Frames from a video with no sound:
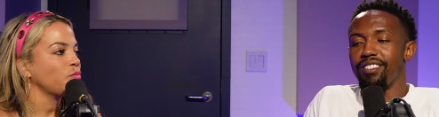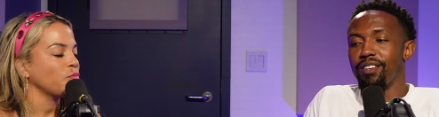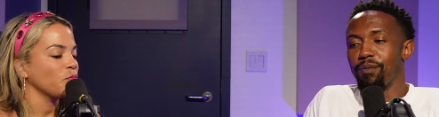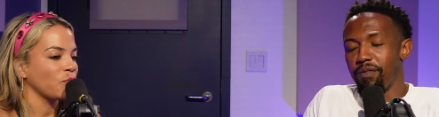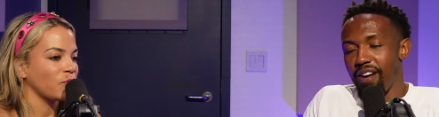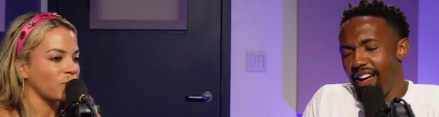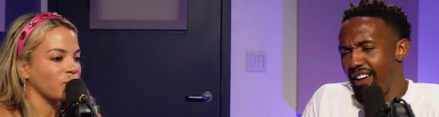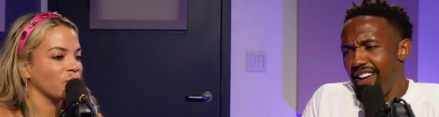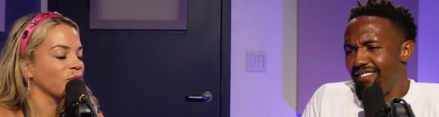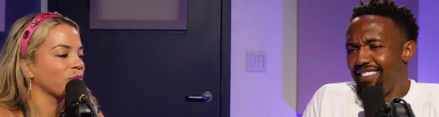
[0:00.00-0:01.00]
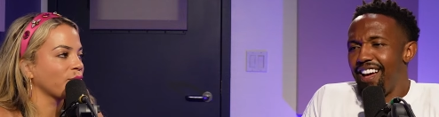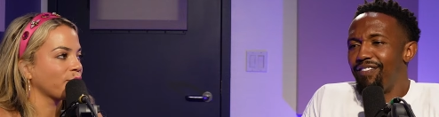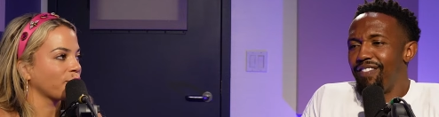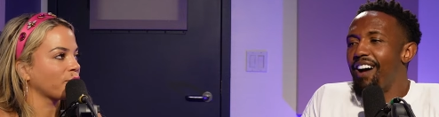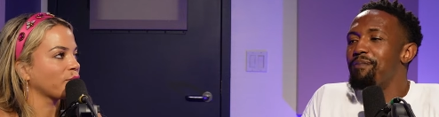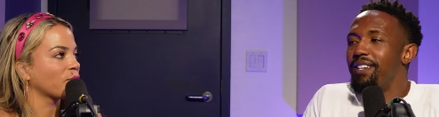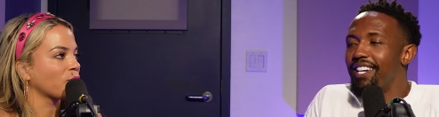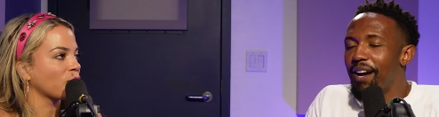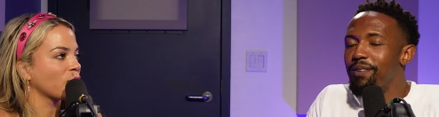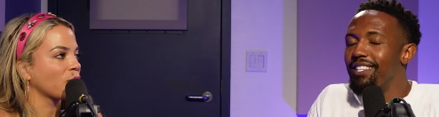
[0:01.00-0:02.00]
Speaker 1: still provi- I, I have I've been
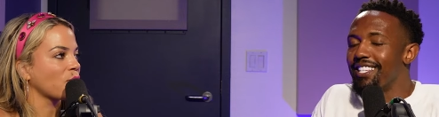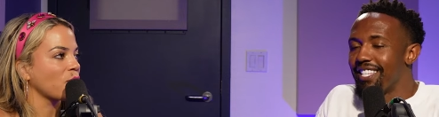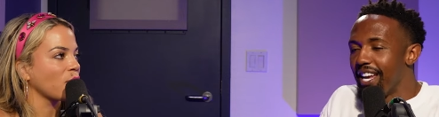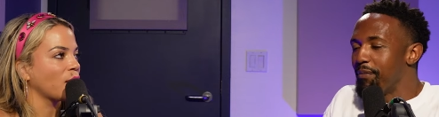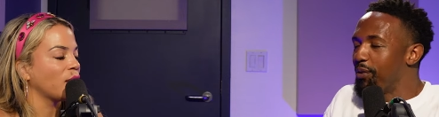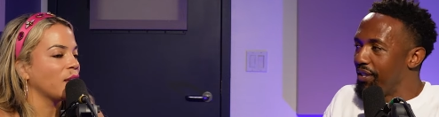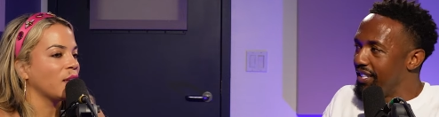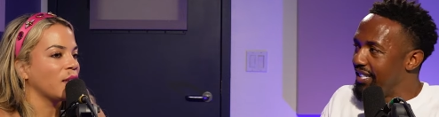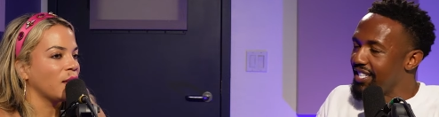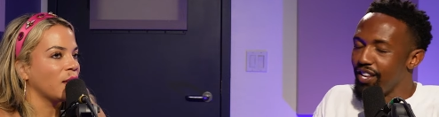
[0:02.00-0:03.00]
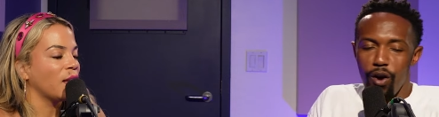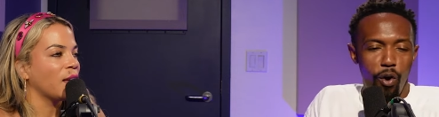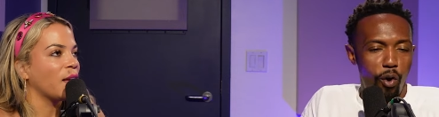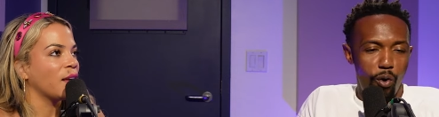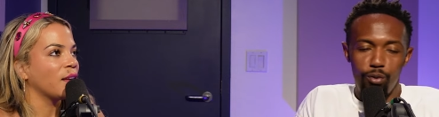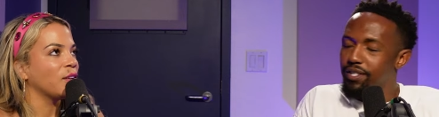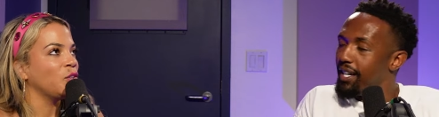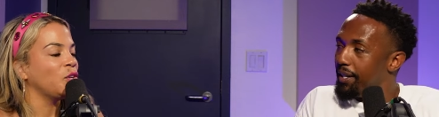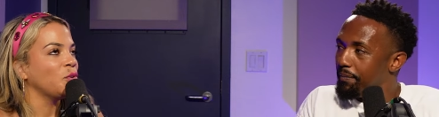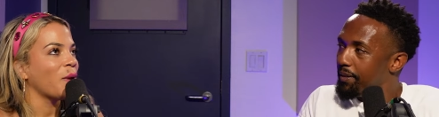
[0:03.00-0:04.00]
I've been the same Cornelius the whole time.
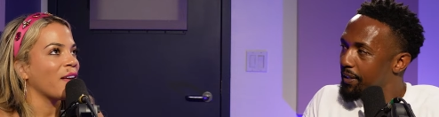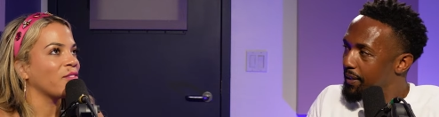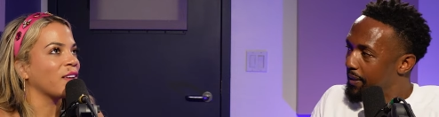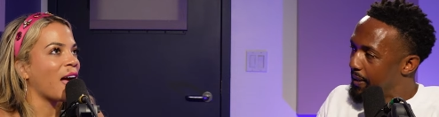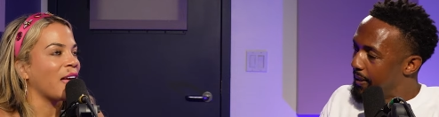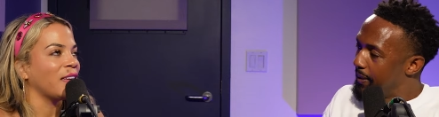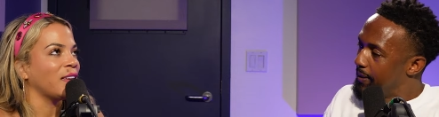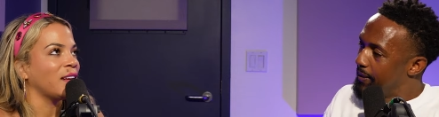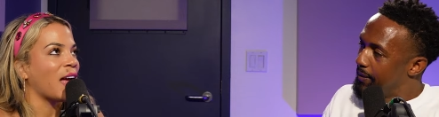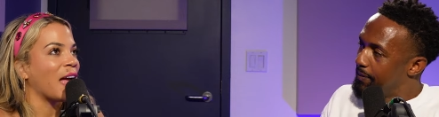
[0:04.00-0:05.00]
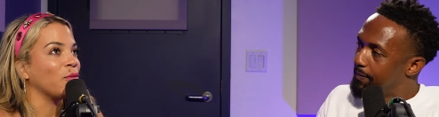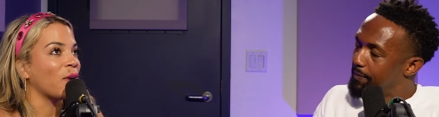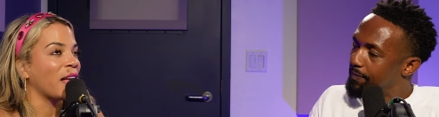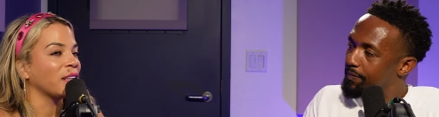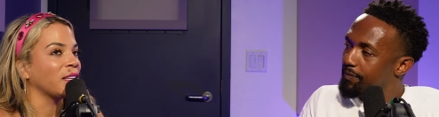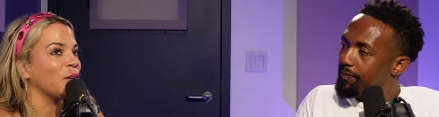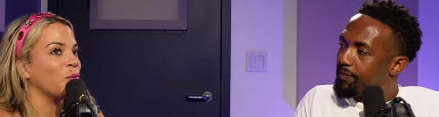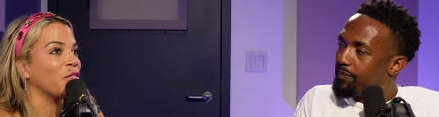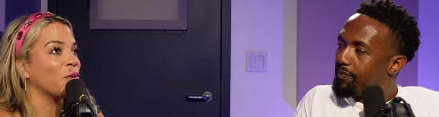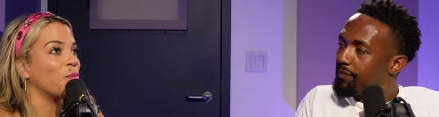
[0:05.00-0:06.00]
Speaker 2: You have gotten ironically
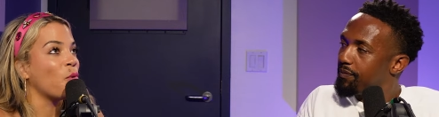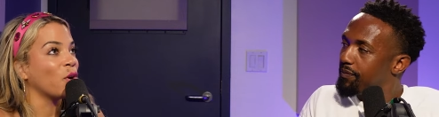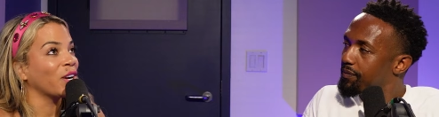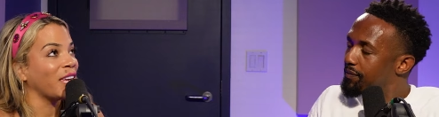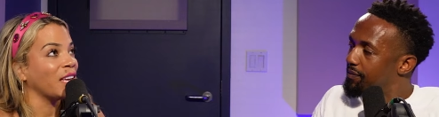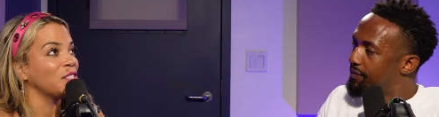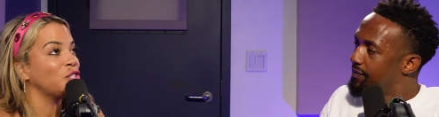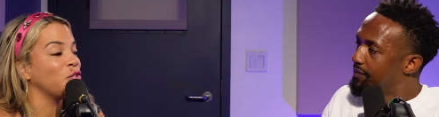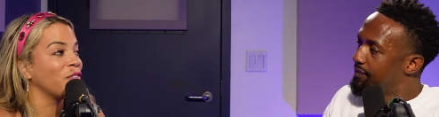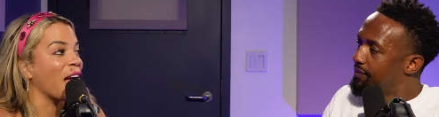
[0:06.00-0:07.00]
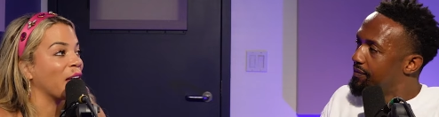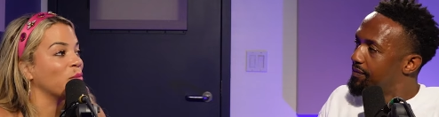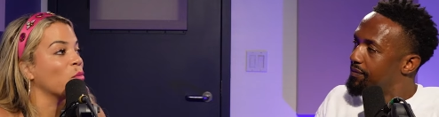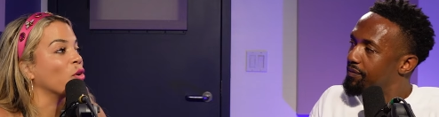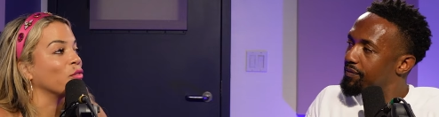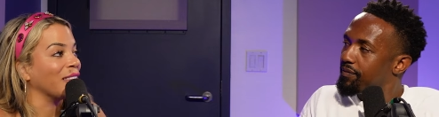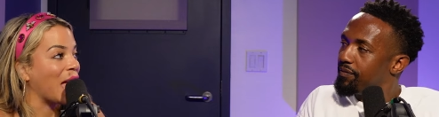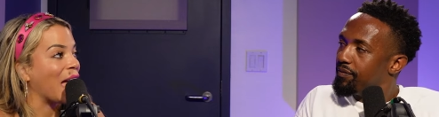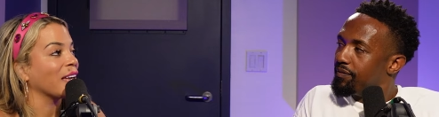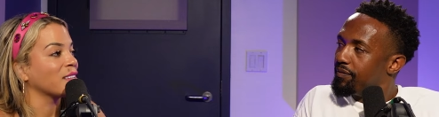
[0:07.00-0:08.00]
with the more kids you've gotten more
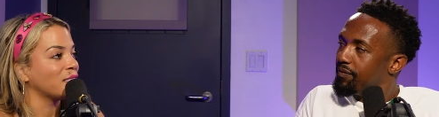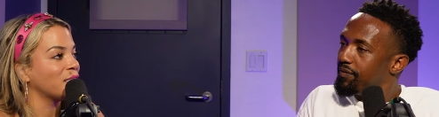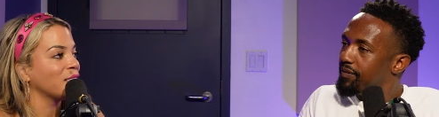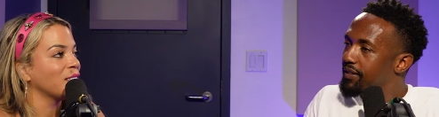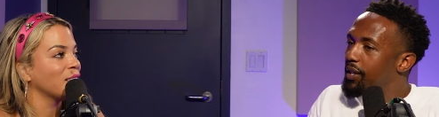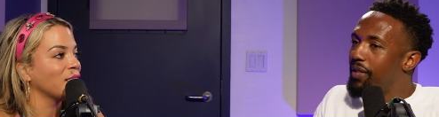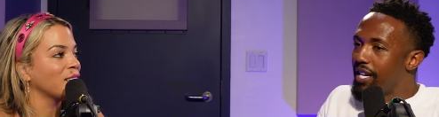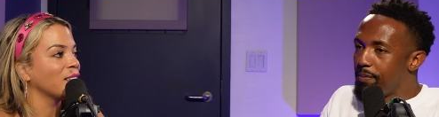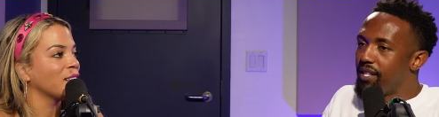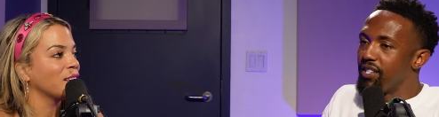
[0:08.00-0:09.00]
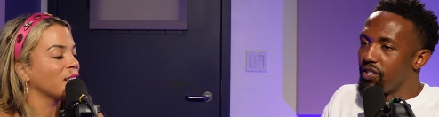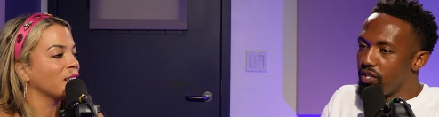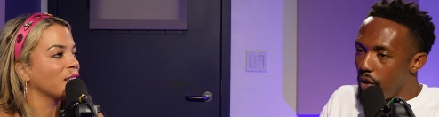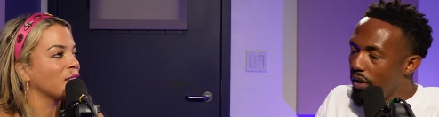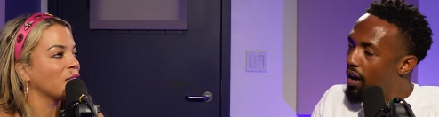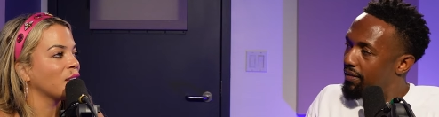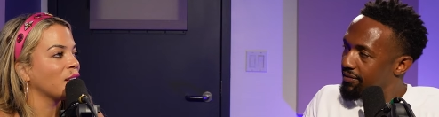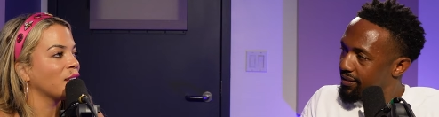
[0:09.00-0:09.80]
relaxed.
Speaker 1: No, that's because of Zoloft.